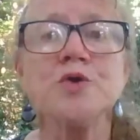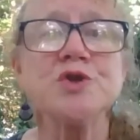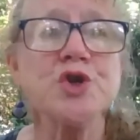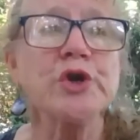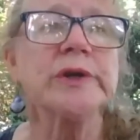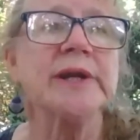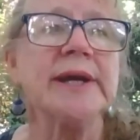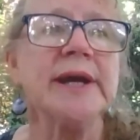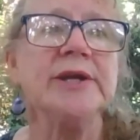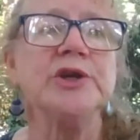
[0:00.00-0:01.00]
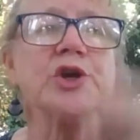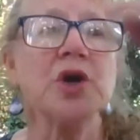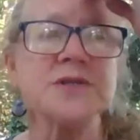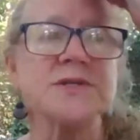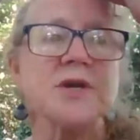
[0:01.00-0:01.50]
certainly. And you can
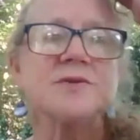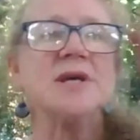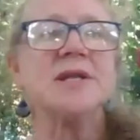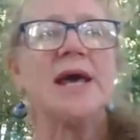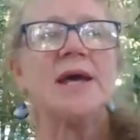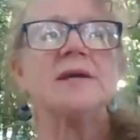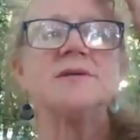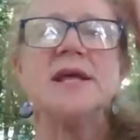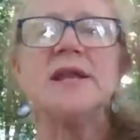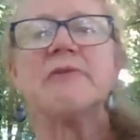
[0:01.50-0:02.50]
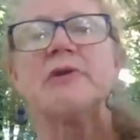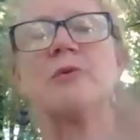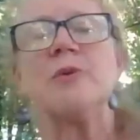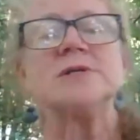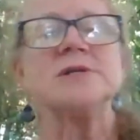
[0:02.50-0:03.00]
also send that send that
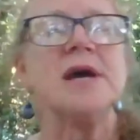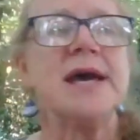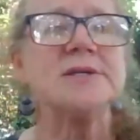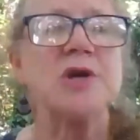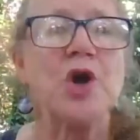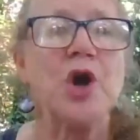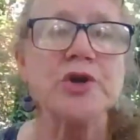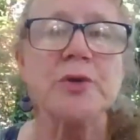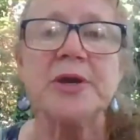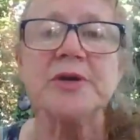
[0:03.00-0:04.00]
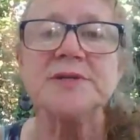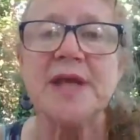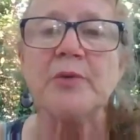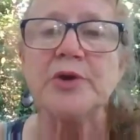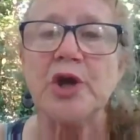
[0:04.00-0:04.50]
request to ask a gardener because
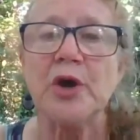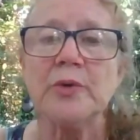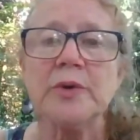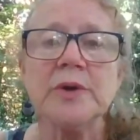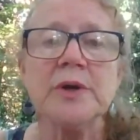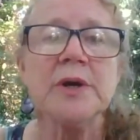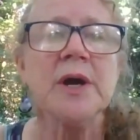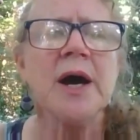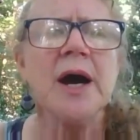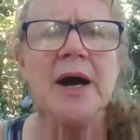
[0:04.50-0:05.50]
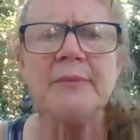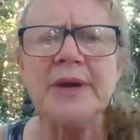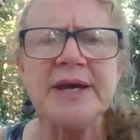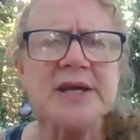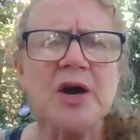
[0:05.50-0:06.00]
they would know. Um,
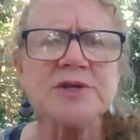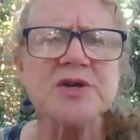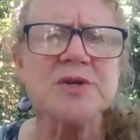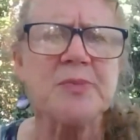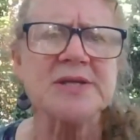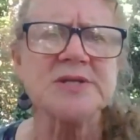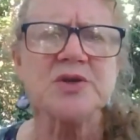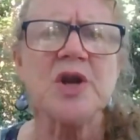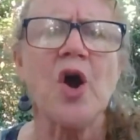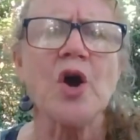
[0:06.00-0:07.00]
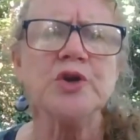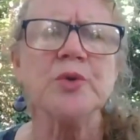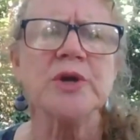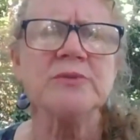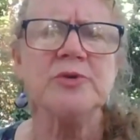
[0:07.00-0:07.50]
it also depends on are you
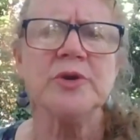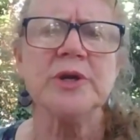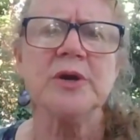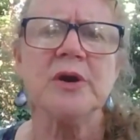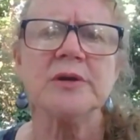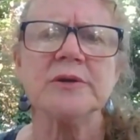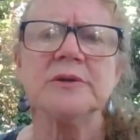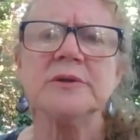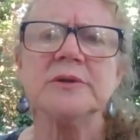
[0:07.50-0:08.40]
a community garden?